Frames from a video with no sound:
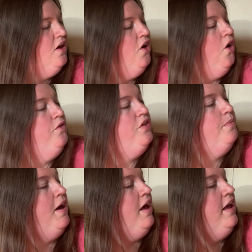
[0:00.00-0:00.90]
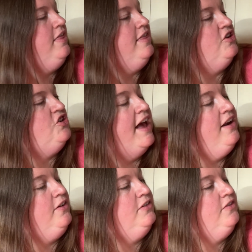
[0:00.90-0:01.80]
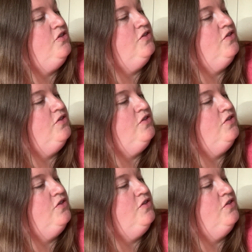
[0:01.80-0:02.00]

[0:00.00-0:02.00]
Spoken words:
Over the pond, the shadows of